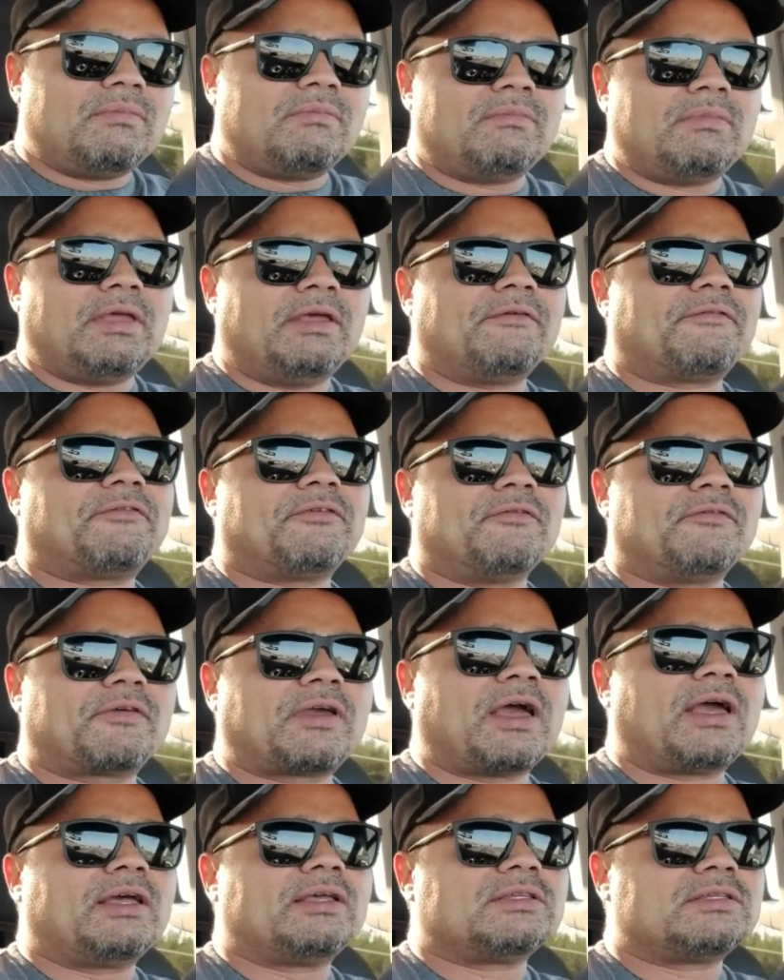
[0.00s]
if you
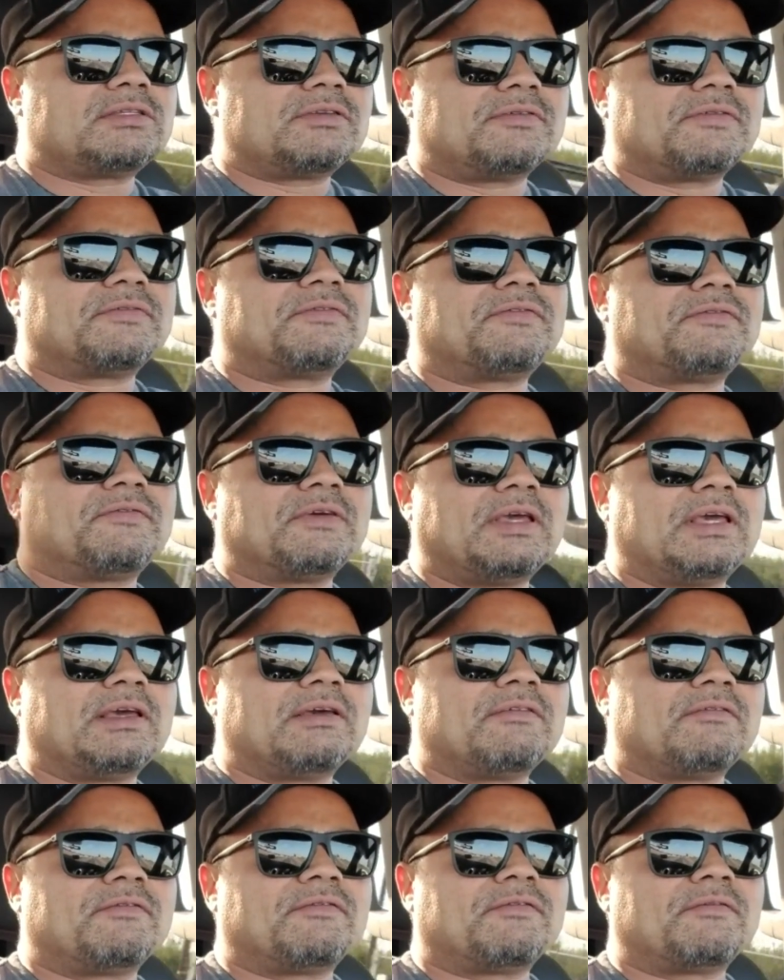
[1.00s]
guys
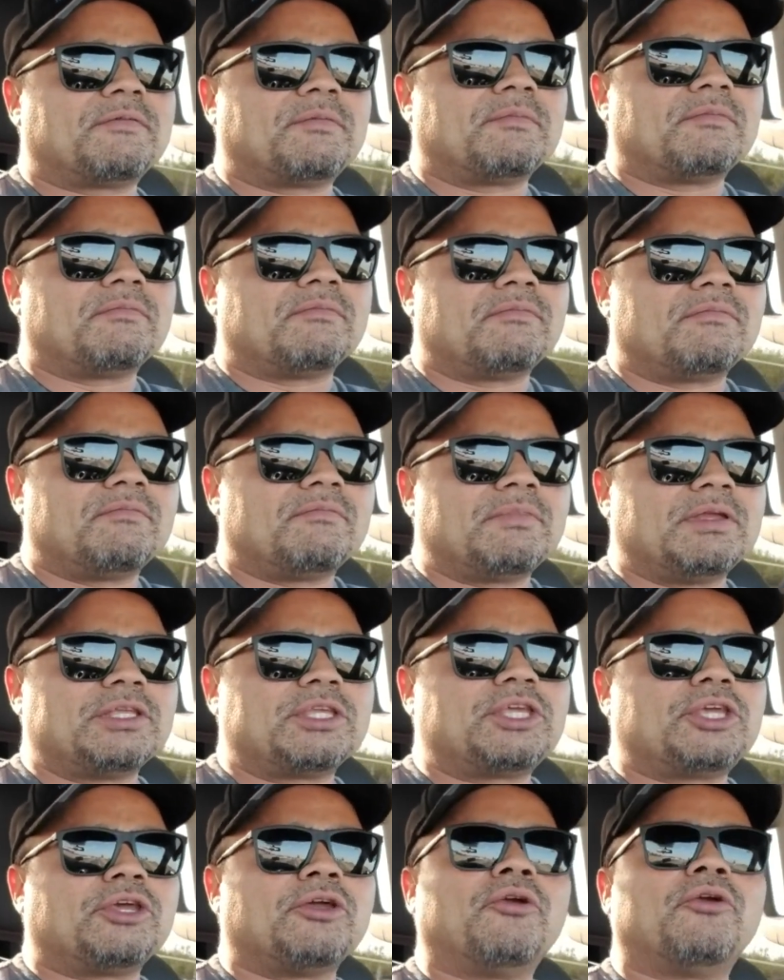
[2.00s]
have been
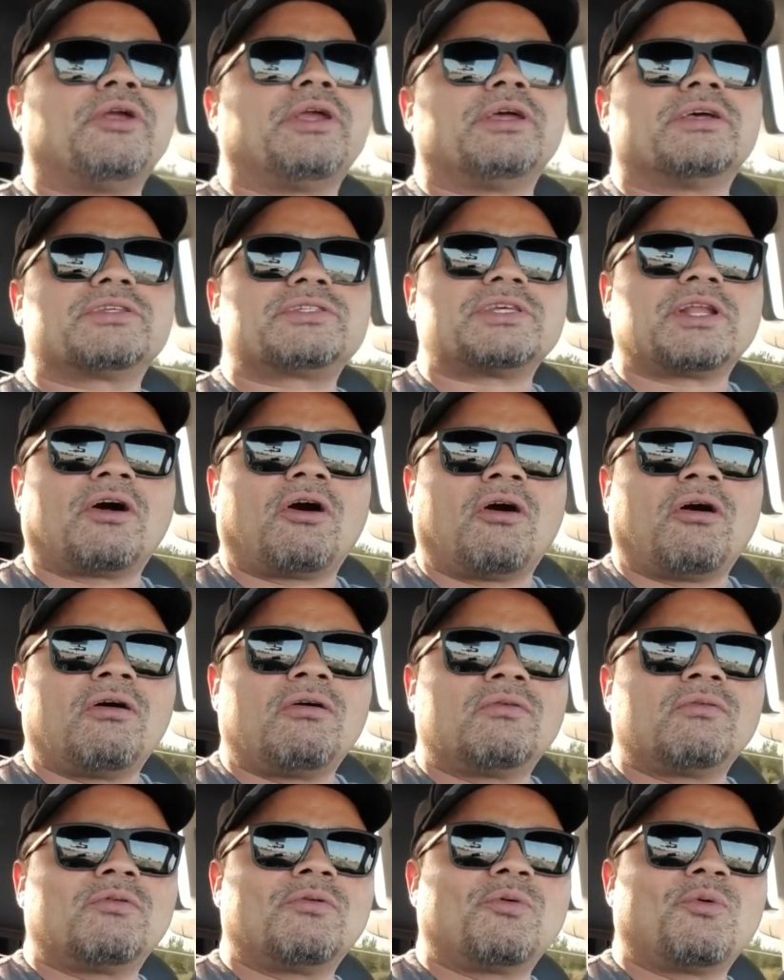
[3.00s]
curious at all,
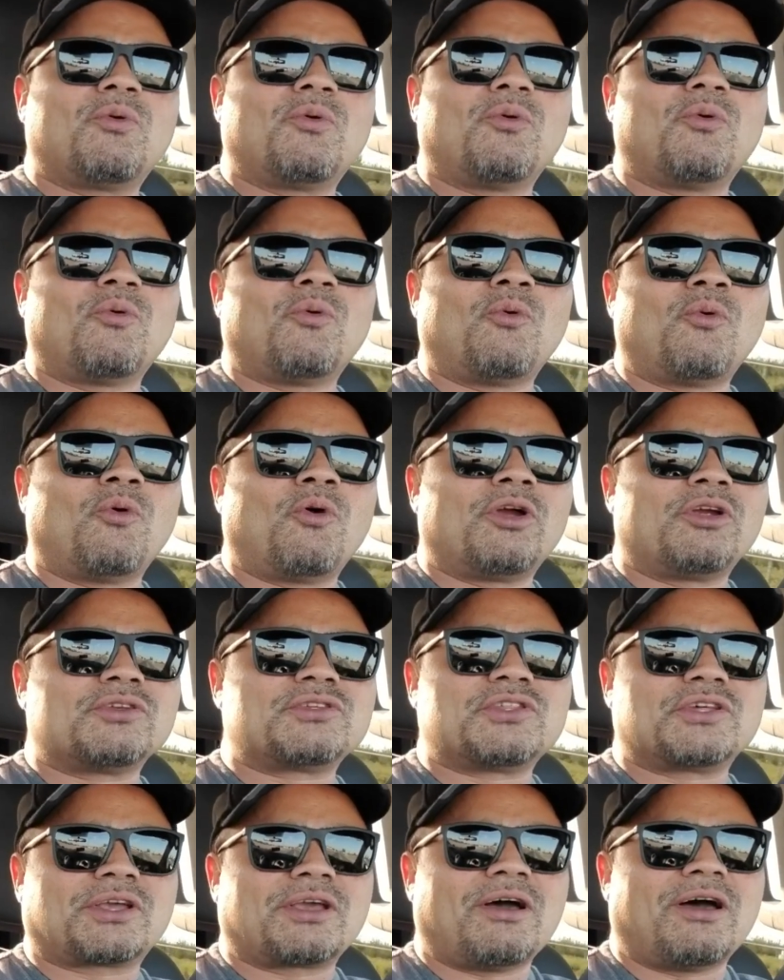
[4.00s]
where's
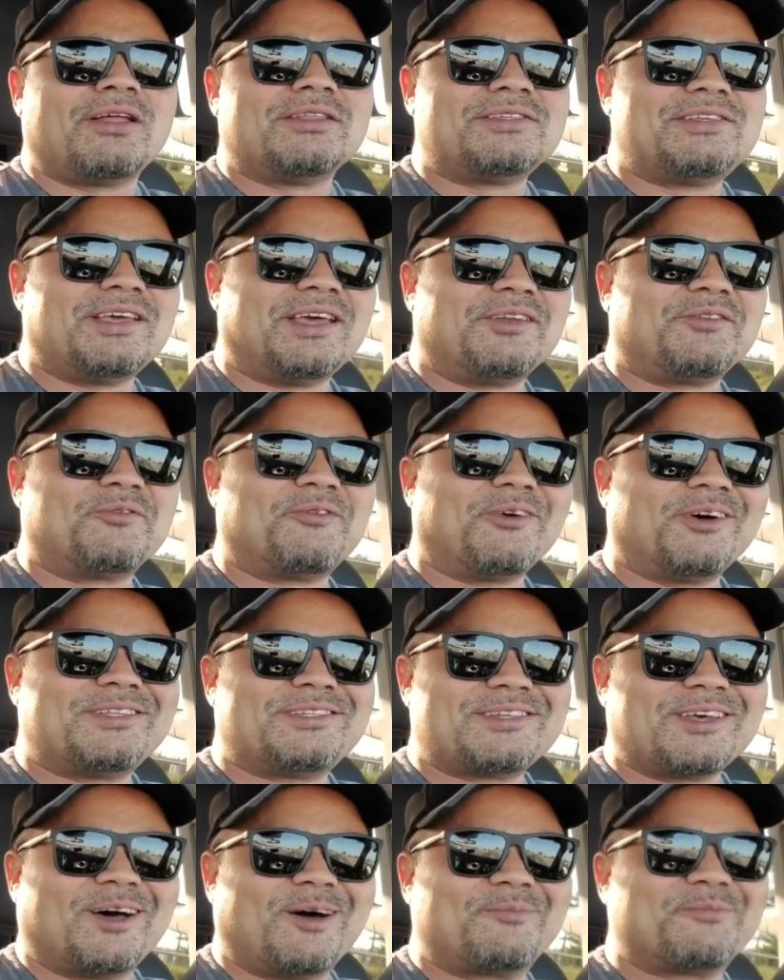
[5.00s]
the content?
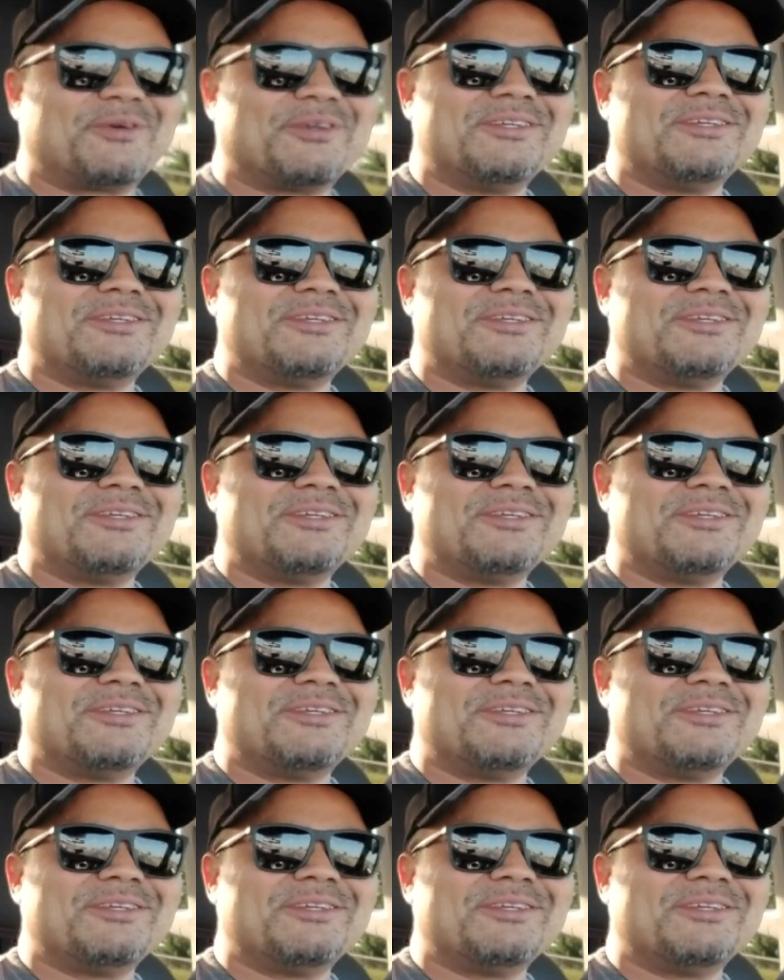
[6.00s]
What's up?